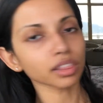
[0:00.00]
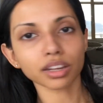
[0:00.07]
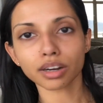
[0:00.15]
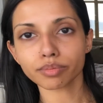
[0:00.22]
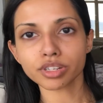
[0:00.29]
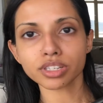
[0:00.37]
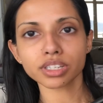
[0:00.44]
then
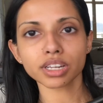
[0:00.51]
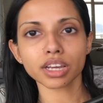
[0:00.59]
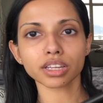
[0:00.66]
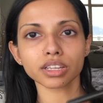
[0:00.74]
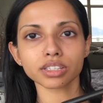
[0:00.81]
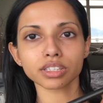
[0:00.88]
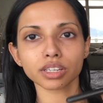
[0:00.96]
I'm just
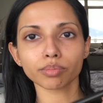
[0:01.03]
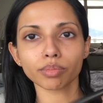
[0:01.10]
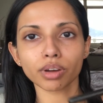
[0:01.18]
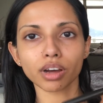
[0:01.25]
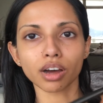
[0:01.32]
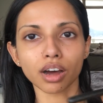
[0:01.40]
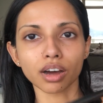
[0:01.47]
taking some
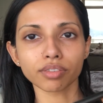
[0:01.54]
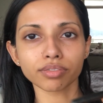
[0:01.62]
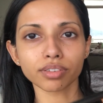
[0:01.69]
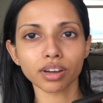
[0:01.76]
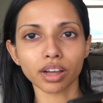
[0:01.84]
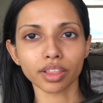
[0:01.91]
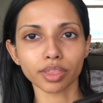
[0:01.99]

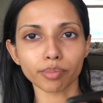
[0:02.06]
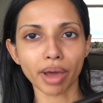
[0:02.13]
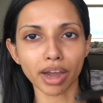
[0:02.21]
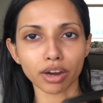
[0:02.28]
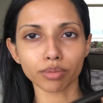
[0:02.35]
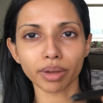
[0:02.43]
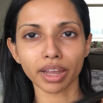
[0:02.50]
off on the
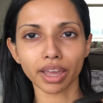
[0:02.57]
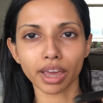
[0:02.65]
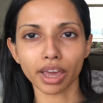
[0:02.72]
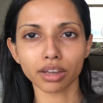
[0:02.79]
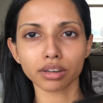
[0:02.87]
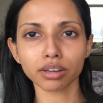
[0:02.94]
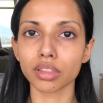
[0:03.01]
back of my
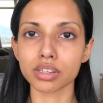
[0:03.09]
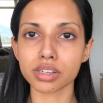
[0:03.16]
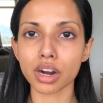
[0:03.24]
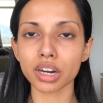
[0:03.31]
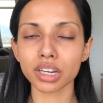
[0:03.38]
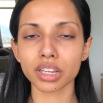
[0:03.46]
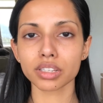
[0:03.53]
hand.
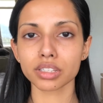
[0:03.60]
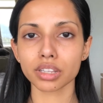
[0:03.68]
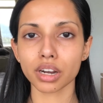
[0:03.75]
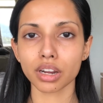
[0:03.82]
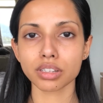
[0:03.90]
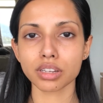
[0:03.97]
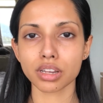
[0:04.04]
darkness
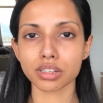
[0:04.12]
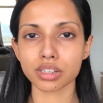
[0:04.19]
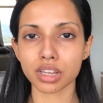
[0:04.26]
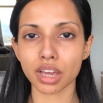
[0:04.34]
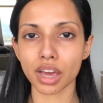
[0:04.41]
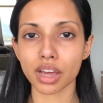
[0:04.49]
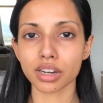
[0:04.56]
that I tend to
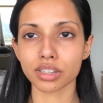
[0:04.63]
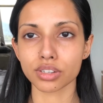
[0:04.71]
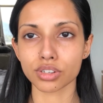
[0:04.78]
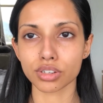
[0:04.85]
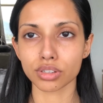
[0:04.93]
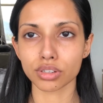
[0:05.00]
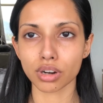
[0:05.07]
get is
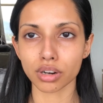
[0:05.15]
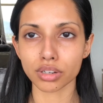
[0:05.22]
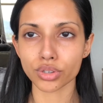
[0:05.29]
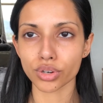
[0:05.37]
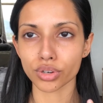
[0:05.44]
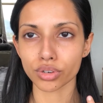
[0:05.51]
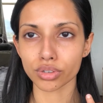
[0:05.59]
just dark
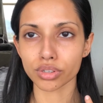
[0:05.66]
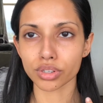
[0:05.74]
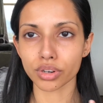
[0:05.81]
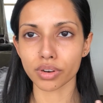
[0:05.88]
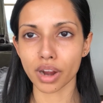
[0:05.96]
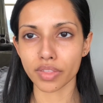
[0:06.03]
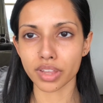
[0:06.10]
circles
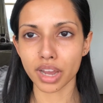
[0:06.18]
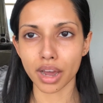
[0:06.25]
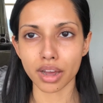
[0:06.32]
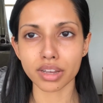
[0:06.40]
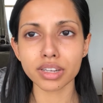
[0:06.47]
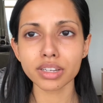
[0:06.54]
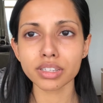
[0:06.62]
around the
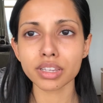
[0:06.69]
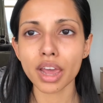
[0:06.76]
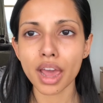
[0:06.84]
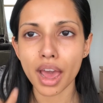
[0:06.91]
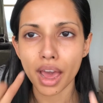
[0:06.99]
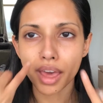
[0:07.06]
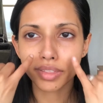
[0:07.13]
eyes,
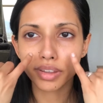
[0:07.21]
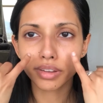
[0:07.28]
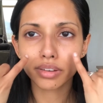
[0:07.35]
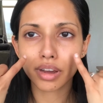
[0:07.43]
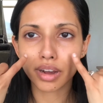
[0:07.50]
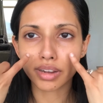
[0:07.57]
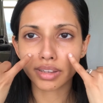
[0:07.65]
and
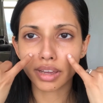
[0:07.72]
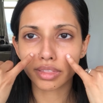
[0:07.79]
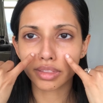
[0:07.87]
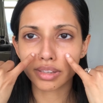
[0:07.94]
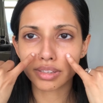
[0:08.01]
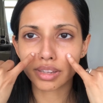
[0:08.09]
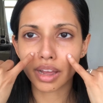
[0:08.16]
then I get
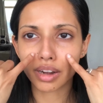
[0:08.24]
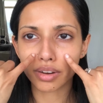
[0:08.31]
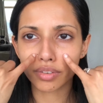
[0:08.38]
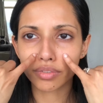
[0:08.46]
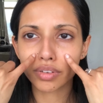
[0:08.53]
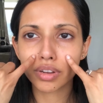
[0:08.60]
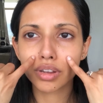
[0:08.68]
this kind
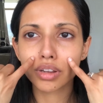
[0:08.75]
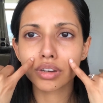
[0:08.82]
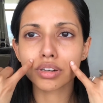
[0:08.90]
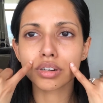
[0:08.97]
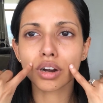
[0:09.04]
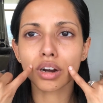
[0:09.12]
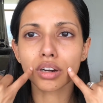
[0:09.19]
of
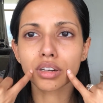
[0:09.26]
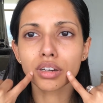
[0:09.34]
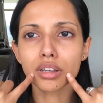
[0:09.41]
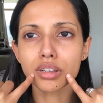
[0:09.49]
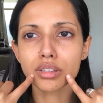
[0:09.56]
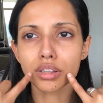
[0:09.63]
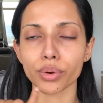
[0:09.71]

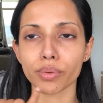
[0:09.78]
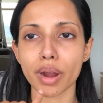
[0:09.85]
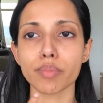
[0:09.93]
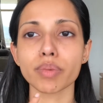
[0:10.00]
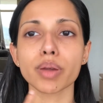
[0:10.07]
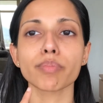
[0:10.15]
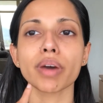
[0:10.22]
darkness
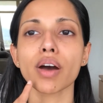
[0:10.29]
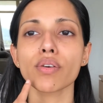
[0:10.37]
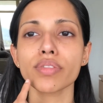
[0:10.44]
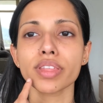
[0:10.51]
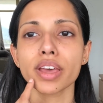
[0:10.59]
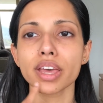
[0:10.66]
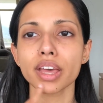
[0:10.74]
around my
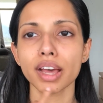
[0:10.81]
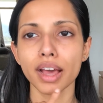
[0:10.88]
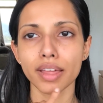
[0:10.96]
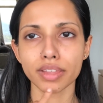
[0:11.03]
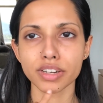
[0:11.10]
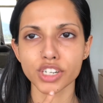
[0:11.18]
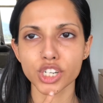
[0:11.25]
mouth
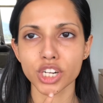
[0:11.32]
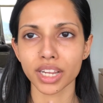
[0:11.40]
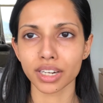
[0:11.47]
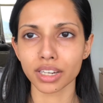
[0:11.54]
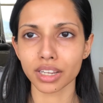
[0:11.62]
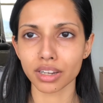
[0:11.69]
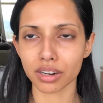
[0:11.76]
and then
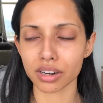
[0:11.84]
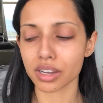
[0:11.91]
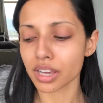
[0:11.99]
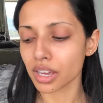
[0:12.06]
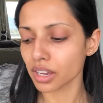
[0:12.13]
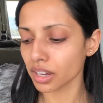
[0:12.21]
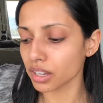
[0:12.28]
chin here.
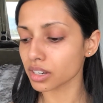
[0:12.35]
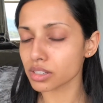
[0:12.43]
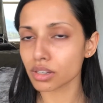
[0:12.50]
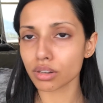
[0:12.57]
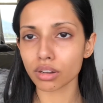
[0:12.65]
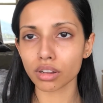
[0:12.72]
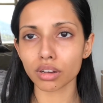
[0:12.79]
It
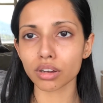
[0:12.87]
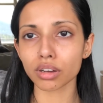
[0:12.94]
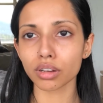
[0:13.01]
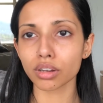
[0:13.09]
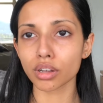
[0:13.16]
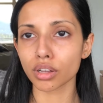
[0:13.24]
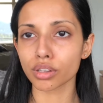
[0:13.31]
doesn't look
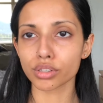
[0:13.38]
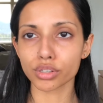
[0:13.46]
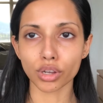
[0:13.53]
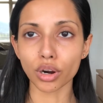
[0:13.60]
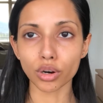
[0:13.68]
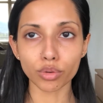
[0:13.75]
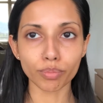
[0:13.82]

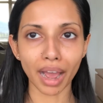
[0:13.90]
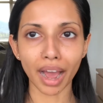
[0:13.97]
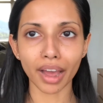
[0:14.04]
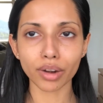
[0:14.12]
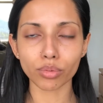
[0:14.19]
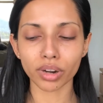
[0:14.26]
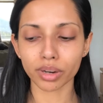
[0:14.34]
so
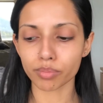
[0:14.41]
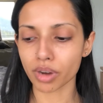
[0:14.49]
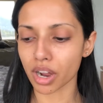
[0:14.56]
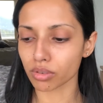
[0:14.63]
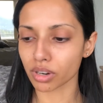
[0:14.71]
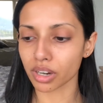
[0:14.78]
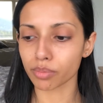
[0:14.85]
bad when I'm
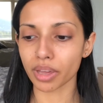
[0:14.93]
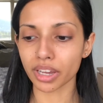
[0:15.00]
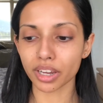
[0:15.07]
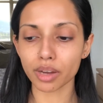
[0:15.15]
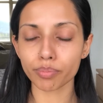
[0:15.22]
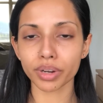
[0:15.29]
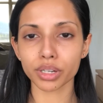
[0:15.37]
not wearing
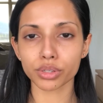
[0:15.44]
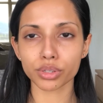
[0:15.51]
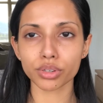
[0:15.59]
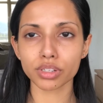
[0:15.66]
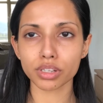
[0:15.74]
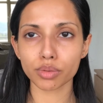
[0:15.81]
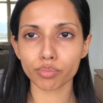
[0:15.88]
makeup, but as soon
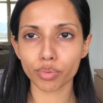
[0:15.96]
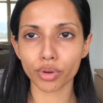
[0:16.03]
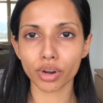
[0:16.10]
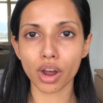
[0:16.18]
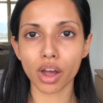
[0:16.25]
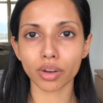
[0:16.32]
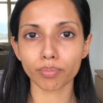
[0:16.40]
as I put
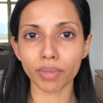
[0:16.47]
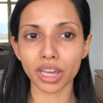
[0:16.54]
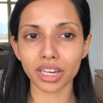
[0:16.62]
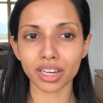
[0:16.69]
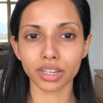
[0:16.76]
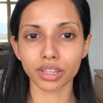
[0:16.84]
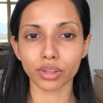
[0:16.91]
on
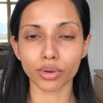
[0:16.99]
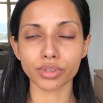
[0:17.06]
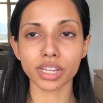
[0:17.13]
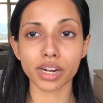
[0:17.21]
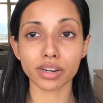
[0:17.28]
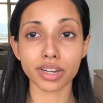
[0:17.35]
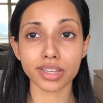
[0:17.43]
makeup, those
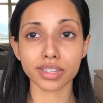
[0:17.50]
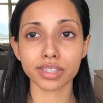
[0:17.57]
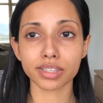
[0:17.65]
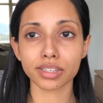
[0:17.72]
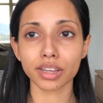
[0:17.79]
areas